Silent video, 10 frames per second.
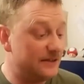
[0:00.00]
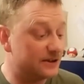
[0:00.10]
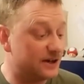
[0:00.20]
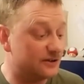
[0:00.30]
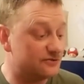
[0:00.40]

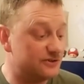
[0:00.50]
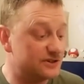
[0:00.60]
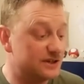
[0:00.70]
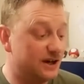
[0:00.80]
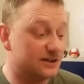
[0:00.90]
and the
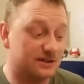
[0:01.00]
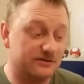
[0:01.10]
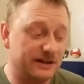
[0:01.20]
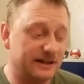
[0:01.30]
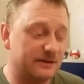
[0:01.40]
cartridges are
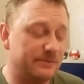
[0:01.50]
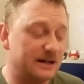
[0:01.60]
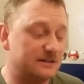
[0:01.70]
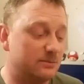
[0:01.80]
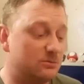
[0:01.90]
directly
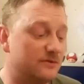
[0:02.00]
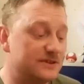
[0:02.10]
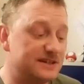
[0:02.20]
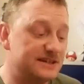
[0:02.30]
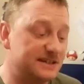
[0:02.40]
compatible
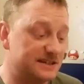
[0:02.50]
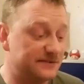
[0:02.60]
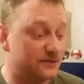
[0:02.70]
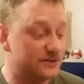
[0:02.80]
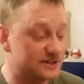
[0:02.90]
with the
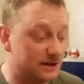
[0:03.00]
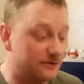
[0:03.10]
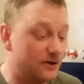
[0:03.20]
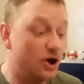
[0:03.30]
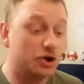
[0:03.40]
C64
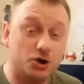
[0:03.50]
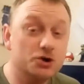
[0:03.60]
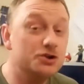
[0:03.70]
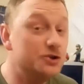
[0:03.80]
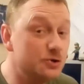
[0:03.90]
itself.
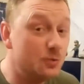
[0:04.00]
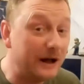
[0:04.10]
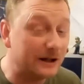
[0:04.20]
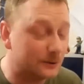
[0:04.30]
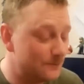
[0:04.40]
Could do
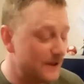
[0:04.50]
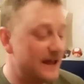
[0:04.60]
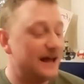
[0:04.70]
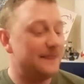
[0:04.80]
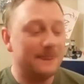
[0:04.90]
well.
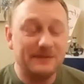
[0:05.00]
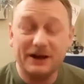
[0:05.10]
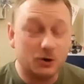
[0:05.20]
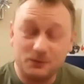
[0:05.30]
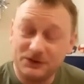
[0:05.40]

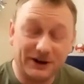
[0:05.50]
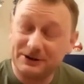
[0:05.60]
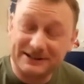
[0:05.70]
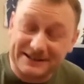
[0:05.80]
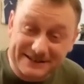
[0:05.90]
No,
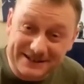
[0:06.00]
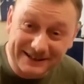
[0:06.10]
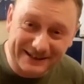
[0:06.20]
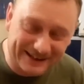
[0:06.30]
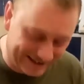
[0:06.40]
it
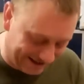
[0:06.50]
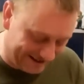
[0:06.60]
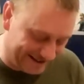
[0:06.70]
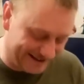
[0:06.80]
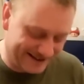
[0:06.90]
didn't. It
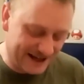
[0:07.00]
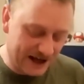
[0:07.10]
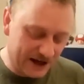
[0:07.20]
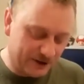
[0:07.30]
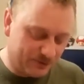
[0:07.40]
didn't.
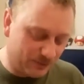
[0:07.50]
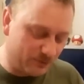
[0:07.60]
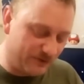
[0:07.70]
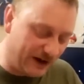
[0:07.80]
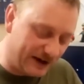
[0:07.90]
The
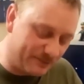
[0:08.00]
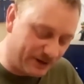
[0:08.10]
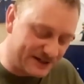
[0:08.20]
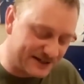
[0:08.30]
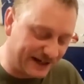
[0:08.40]
problem with
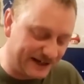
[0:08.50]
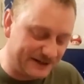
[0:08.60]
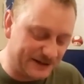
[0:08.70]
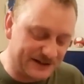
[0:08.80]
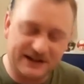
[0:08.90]
that, by
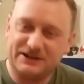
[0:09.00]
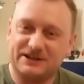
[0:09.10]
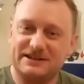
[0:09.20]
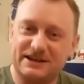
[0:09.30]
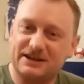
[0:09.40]
saying
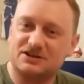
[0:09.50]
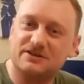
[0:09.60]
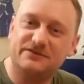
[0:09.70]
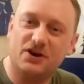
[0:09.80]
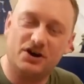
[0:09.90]
it
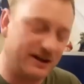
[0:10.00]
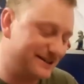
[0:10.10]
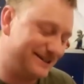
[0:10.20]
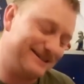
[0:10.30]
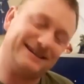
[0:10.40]

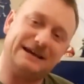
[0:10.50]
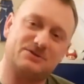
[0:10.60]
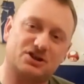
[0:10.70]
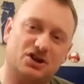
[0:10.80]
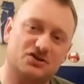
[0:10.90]
convert existing
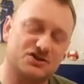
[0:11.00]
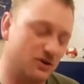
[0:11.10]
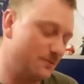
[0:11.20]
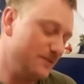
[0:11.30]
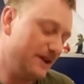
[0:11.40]
games to
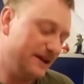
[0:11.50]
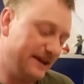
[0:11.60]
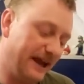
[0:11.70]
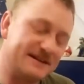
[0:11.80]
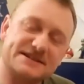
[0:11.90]
console,
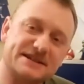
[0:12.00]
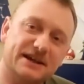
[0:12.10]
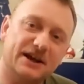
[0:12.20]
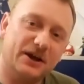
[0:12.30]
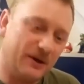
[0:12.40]

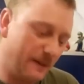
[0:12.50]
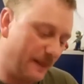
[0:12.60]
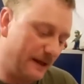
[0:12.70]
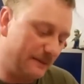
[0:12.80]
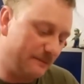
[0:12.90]
yes,
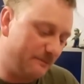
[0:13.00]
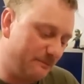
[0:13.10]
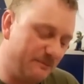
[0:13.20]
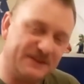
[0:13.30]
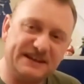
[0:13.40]

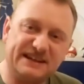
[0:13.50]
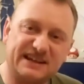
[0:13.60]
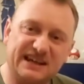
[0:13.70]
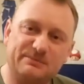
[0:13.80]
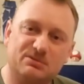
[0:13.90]
but they
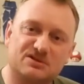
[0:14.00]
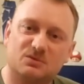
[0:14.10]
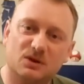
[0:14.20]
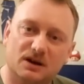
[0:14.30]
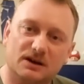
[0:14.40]
need a keyboard
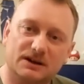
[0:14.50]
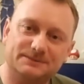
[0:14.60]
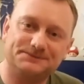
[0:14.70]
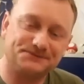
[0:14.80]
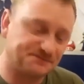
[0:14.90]
to work.